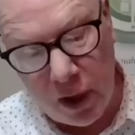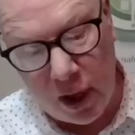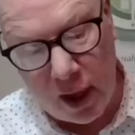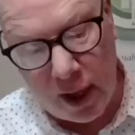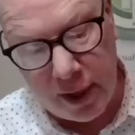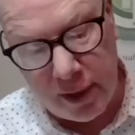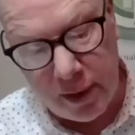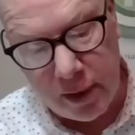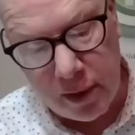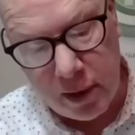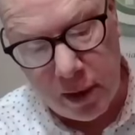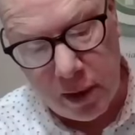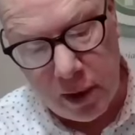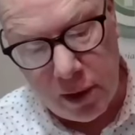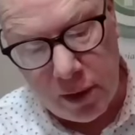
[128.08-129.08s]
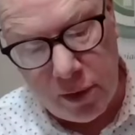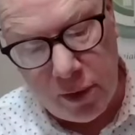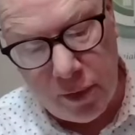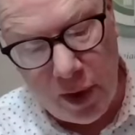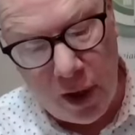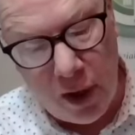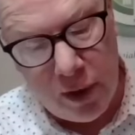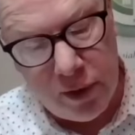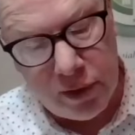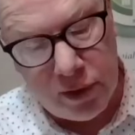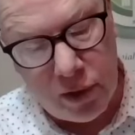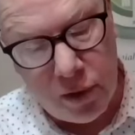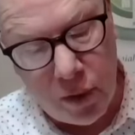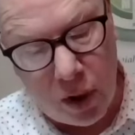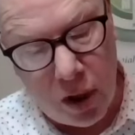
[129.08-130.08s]
God, to
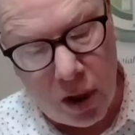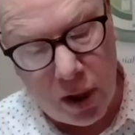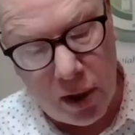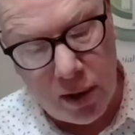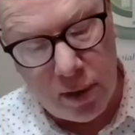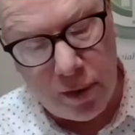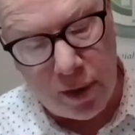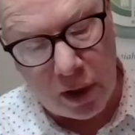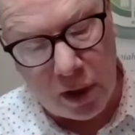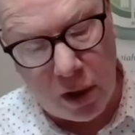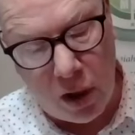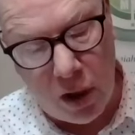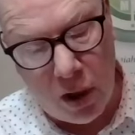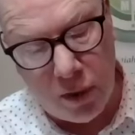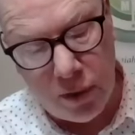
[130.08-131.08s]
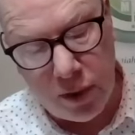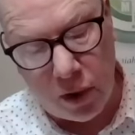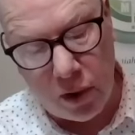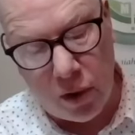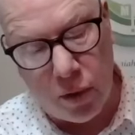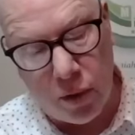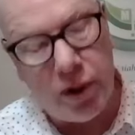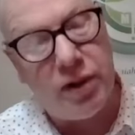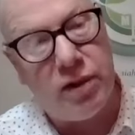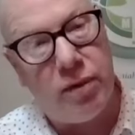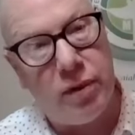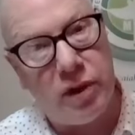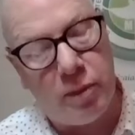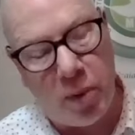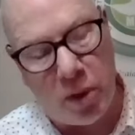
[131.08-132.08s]
those who are the called according
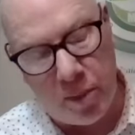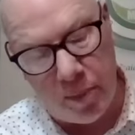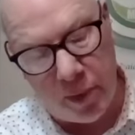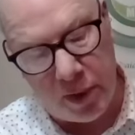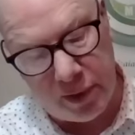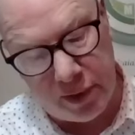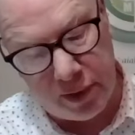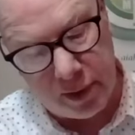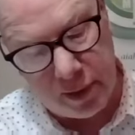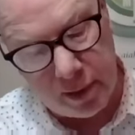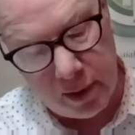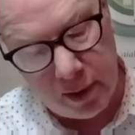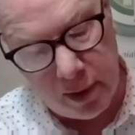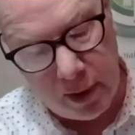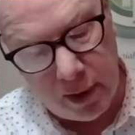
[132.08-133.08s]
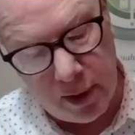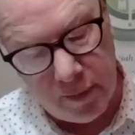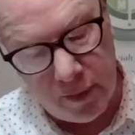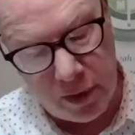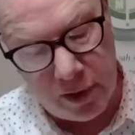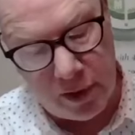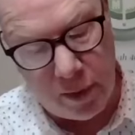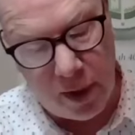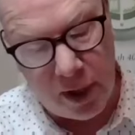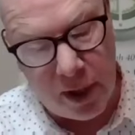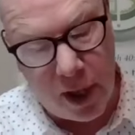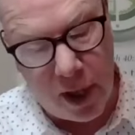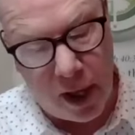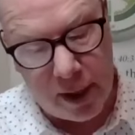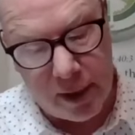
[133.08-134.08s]
to his purpose. Verse
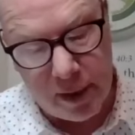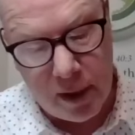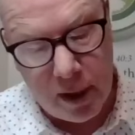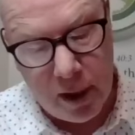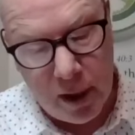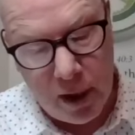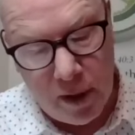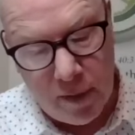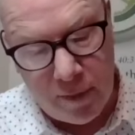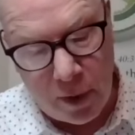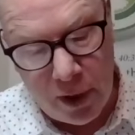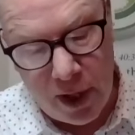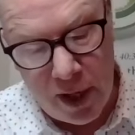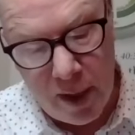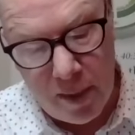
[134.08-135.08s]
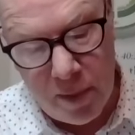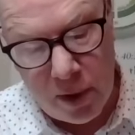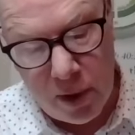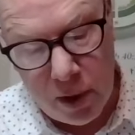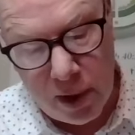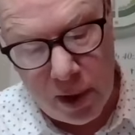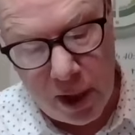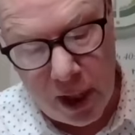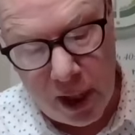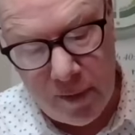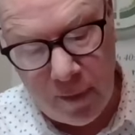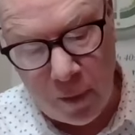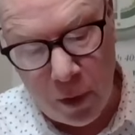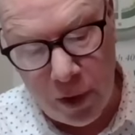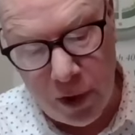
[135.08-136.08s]
29. For him he
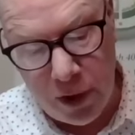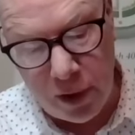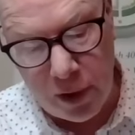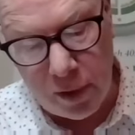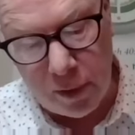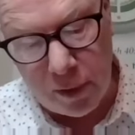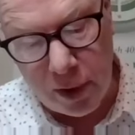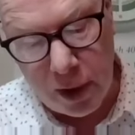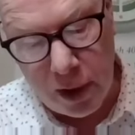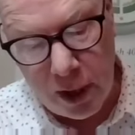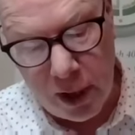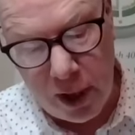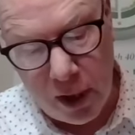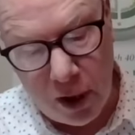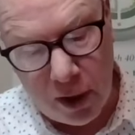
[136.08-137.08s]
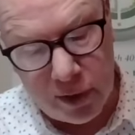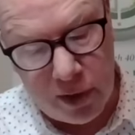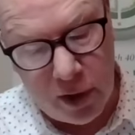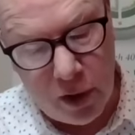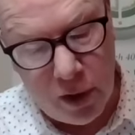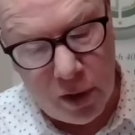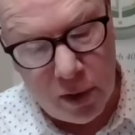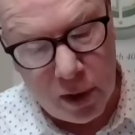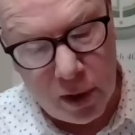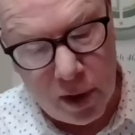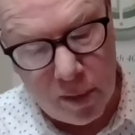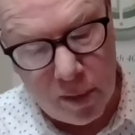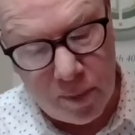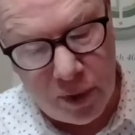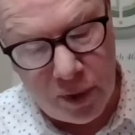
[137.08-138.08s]
foreknew, he also
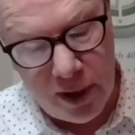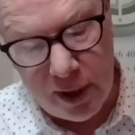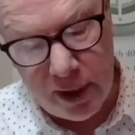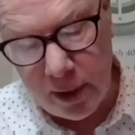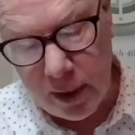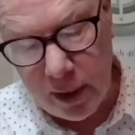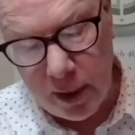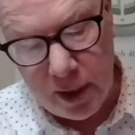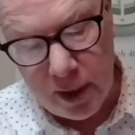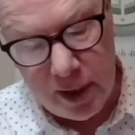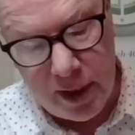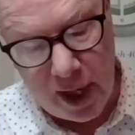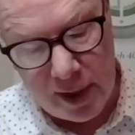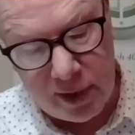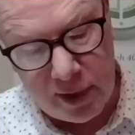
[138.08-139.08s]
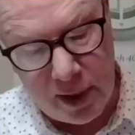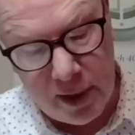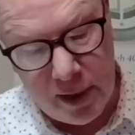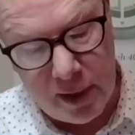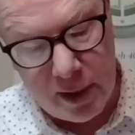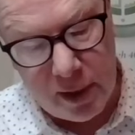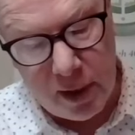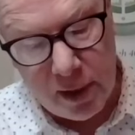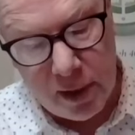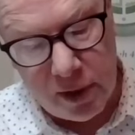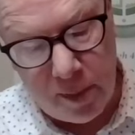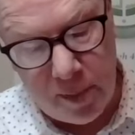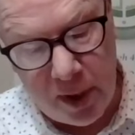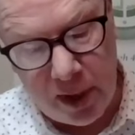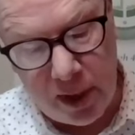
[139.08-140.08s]
predestined
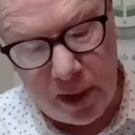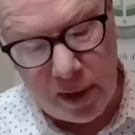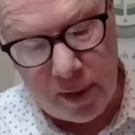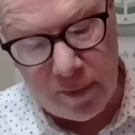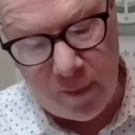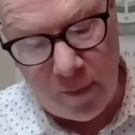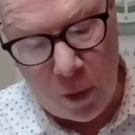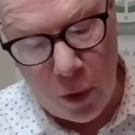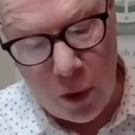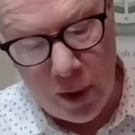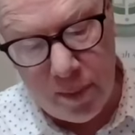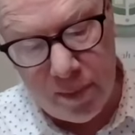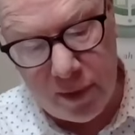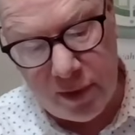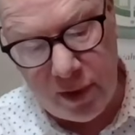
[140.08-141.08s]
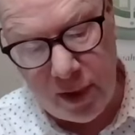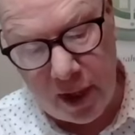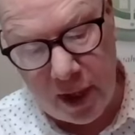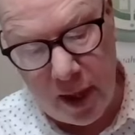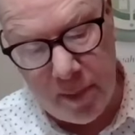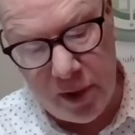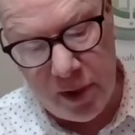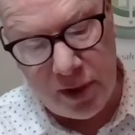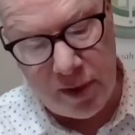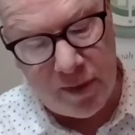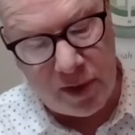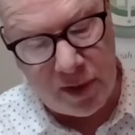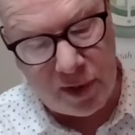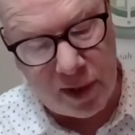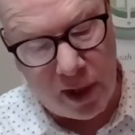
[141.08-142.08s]
to be conformed to the image of
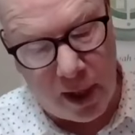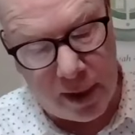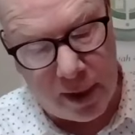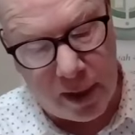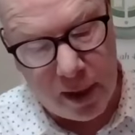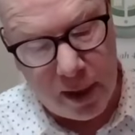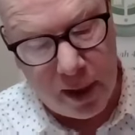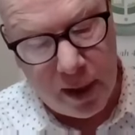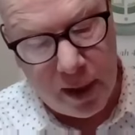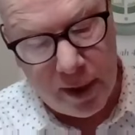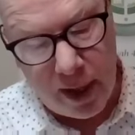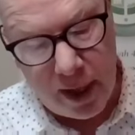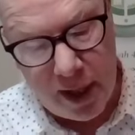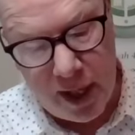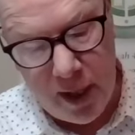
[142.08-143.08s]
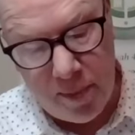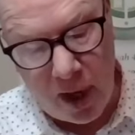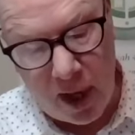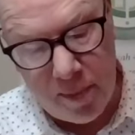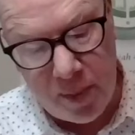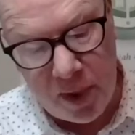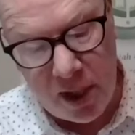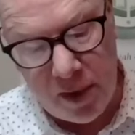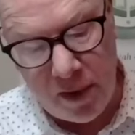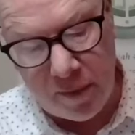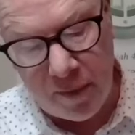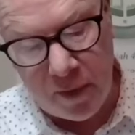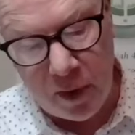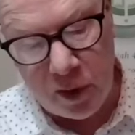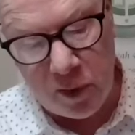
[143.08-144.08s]
his son, that he might be the
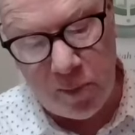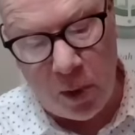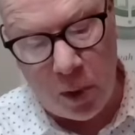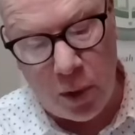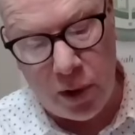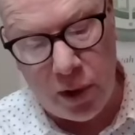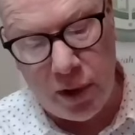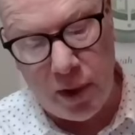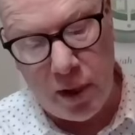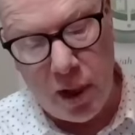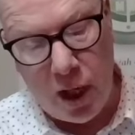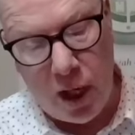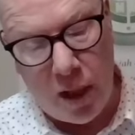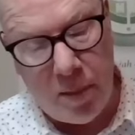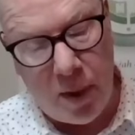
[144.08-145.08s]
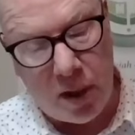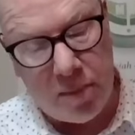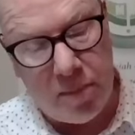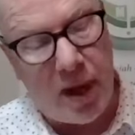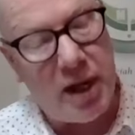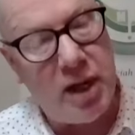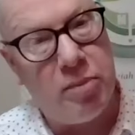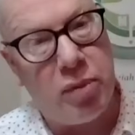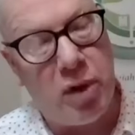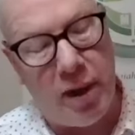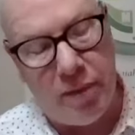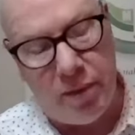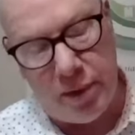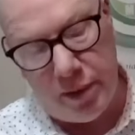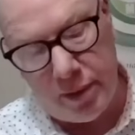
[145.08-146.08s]
firstborn among many
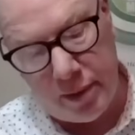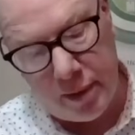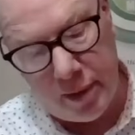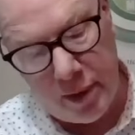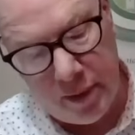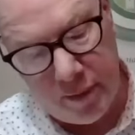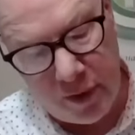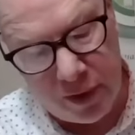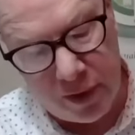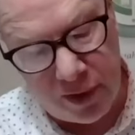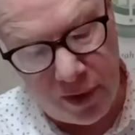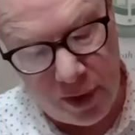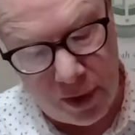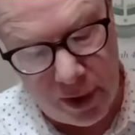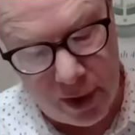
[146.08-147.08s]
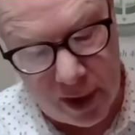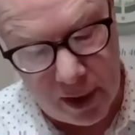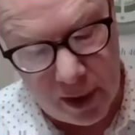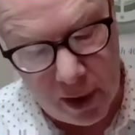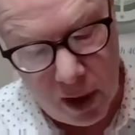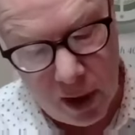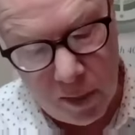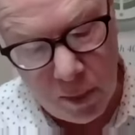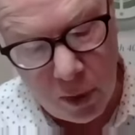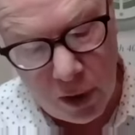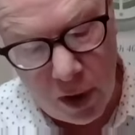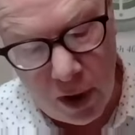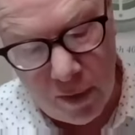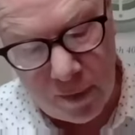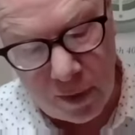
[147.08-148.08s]
brethren. Verse 30.
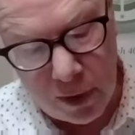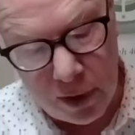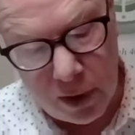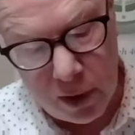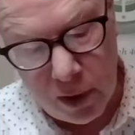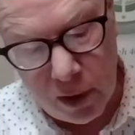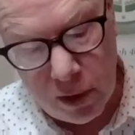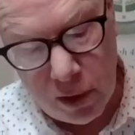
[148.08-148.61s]
Moreover,